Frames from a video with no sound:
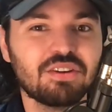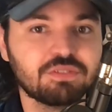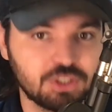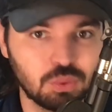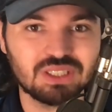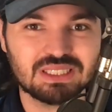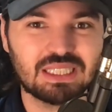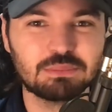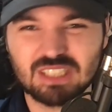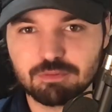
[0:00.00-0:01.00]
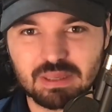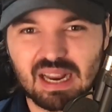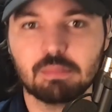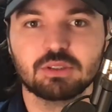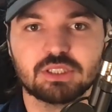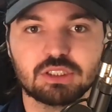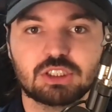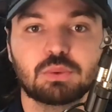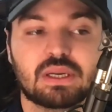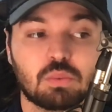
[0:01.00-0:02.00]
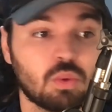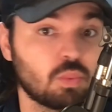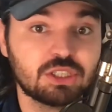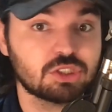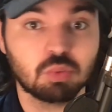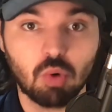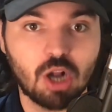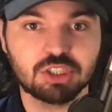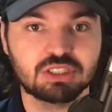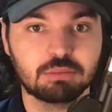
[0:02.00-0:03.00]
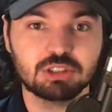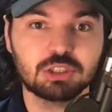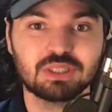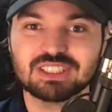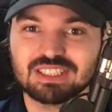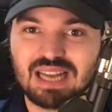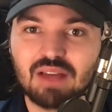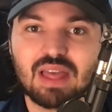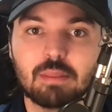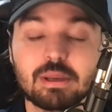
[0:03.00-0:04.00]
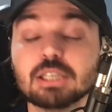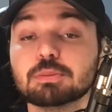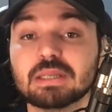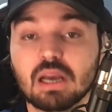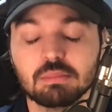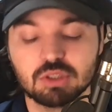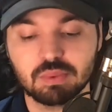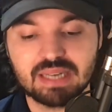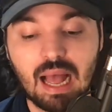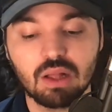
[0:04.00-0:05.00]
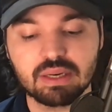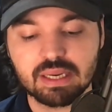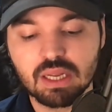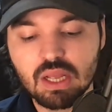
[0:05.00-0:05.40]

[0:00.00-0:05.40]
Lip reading: Fewer teams have been able to do it. Well, we just watched them do it, so now that pitch becomes a reality.